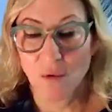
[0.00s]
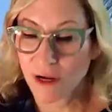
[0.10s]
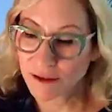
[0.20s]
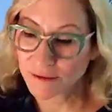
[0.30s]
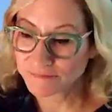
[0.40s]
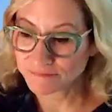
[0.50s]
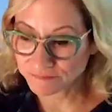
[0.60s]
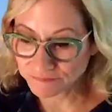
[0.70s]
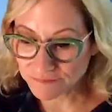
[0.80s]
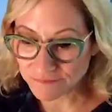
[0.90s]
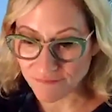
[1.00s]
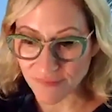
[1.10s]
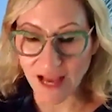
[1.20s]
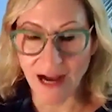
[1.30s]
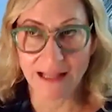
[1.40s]
Well,
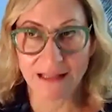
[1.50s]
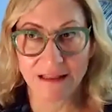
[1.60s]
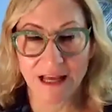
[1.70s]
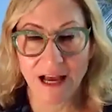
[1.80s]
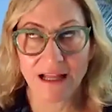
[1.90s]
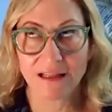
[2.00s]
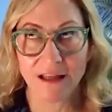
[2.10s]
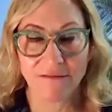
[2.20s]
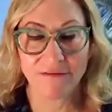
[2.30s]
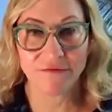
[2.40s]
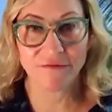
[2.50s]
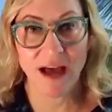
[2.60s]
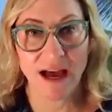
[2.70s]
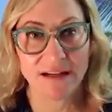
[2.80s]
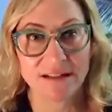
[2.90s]
I love the
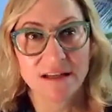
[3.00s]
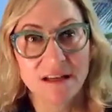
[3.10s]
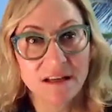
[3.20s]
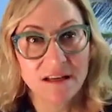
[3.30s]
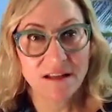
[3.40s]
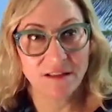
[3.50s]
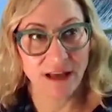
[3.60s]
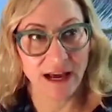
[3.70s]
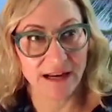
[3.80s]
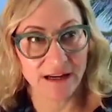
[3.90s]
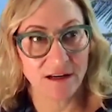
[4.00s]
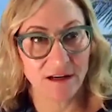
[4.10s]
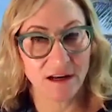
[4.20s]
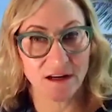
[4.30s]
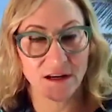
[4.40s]
fact that
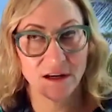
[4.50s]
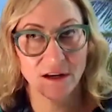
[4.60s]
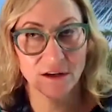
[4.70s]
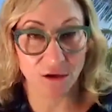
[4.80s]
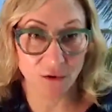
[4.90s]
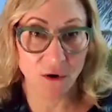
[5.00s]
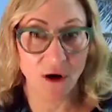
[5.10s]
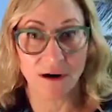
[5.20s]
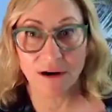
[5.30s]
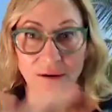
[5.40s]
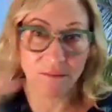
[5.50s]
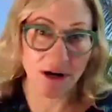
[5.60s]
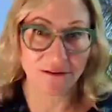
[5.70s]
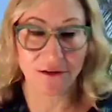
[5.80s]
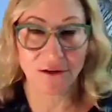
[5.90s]
you are
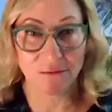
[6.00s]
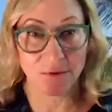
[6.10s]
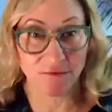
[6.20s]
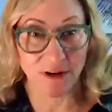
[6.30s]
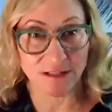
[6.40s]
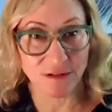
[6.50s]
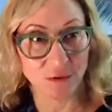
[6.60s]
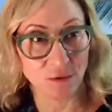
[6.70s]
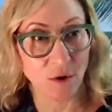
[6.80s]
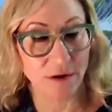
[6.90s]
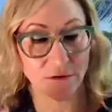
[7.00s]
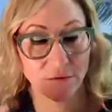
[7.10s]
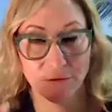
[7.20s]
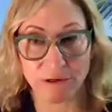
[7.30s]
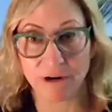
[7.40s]
among the group of us who want to
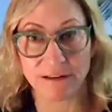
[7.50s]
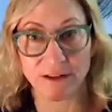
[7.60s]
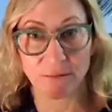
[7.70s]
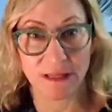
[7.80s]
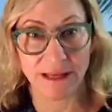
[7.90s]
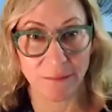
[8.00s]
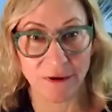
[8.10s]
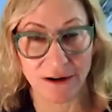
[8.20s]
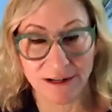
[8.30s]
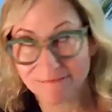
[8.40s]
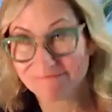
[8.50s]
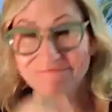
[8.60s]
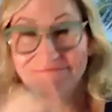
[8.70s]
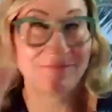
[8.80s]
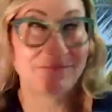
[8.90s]
rewrite the playbook,
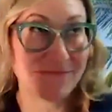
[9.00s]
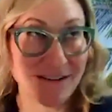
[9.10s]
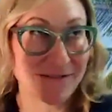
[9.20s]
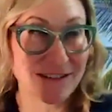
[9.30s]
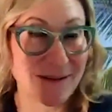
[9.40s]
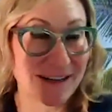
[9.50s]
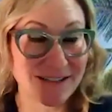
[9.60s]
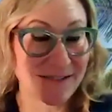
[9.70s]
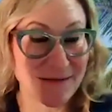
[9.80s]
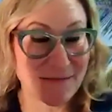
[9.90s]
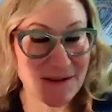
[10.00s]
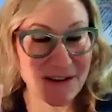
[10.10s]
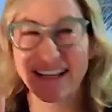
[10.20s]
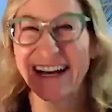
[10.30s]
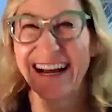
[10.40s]
reference back to
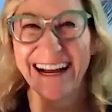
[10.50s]
football.